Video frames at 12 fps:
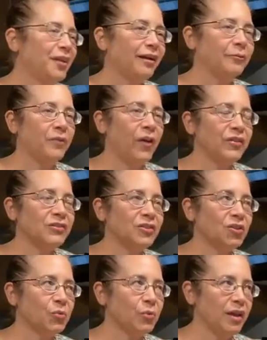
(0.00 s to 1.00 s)
that was
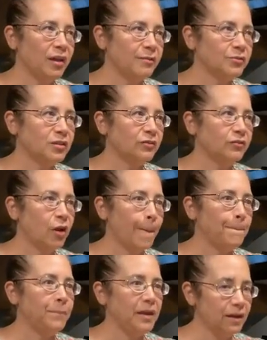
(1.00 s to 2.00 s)
3 cups of
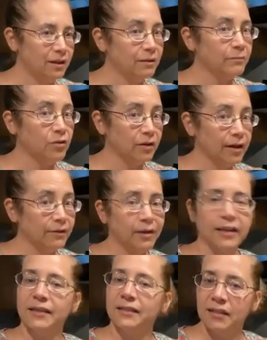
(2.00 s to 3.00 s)
medium grain
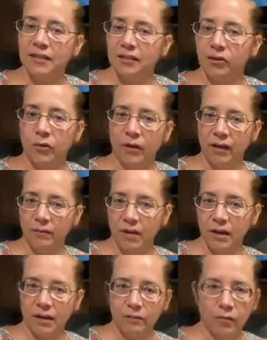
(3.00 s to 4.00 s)
rice. That's the Goya
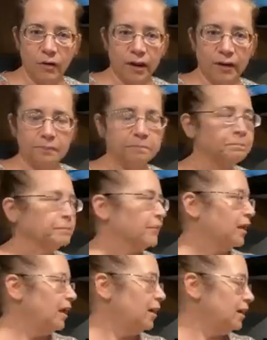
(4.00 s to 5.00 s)
medium grain.
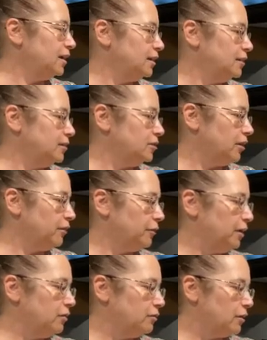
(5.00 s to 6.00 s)
And
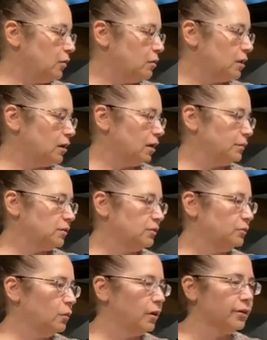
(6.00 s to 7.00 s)
3 3/4 cups
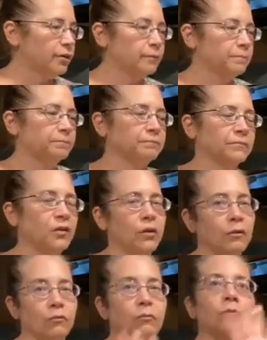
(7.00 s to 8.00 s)
of water.
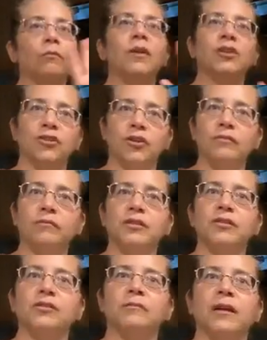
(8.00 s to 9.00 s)
Now, make sure you
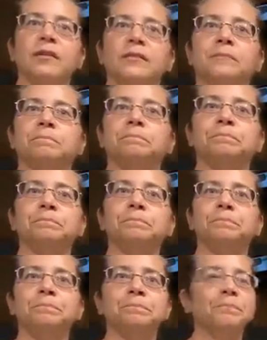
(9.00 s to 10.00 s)
rinse your rice.
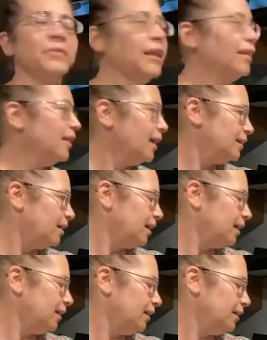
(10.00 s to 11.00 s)
Then
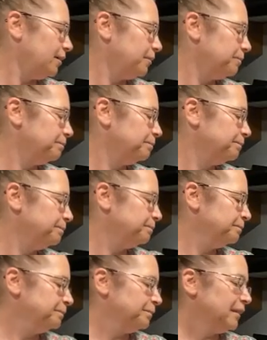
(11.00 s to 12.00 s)
I
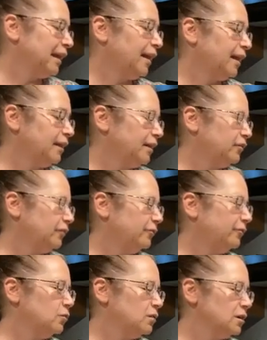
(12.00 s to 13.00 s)
added
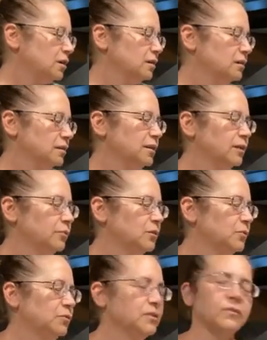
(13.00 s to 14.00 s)
4
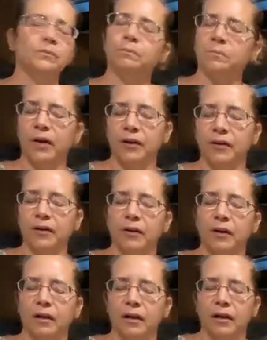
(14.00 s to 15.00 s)
tablespoons of
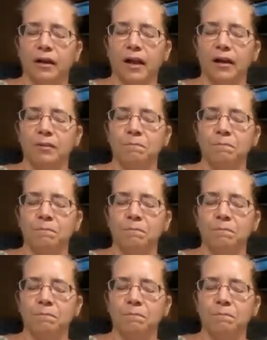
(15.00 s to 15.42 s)
butter and